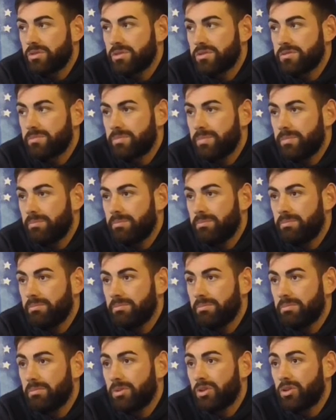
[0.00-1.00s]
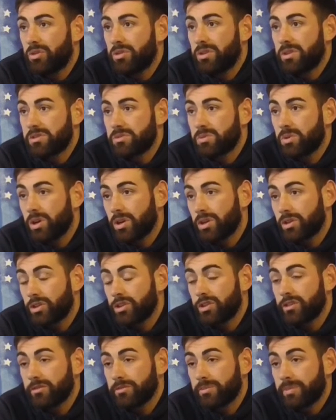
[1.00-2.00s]
as good as what I
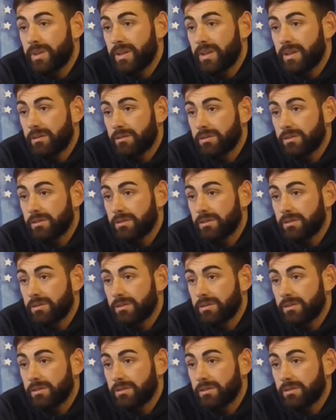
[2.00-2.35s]
could have been.